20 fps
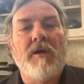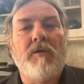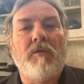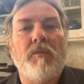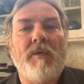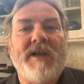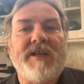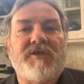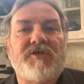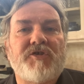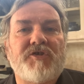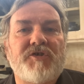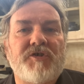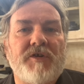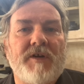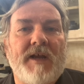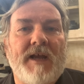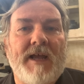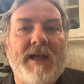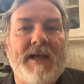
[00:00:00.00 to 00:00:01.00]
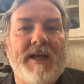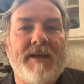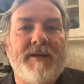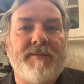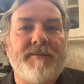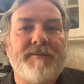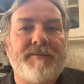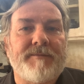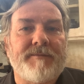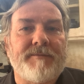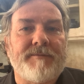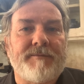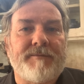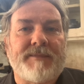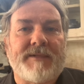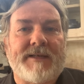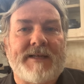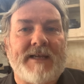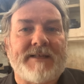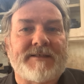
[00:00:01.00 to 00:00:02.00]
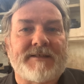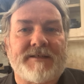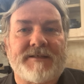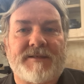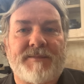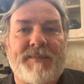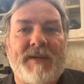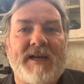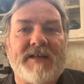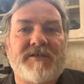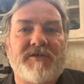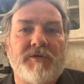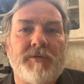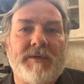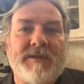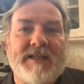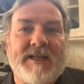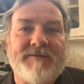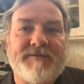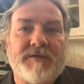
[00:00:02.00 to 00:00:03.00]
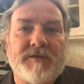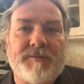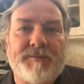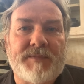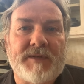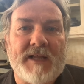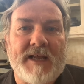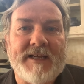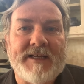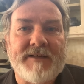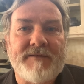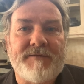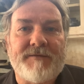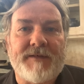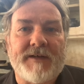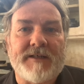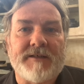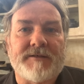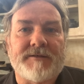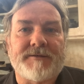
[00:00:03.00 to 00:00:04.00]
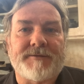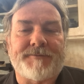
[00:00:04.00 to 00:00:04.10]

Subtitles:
which gets us back to a level playing field.